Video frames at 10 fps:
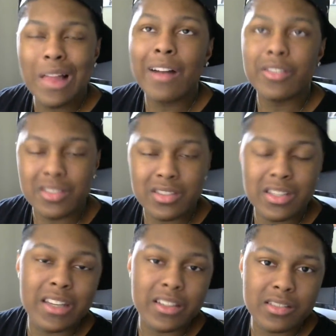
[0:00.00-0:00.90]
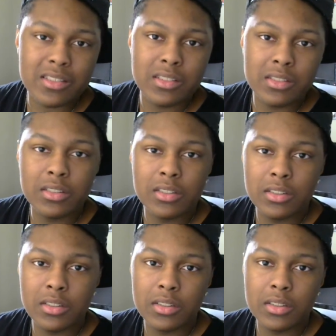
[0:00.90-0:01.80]
out to 6.
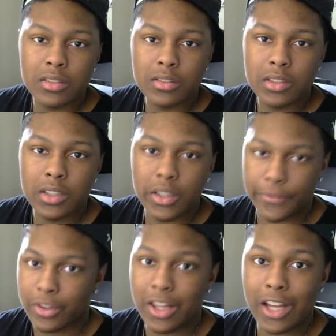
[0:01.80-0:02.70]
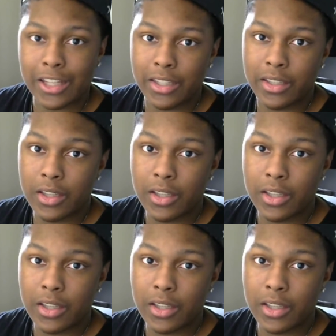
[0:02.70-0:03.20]
If you're lucky.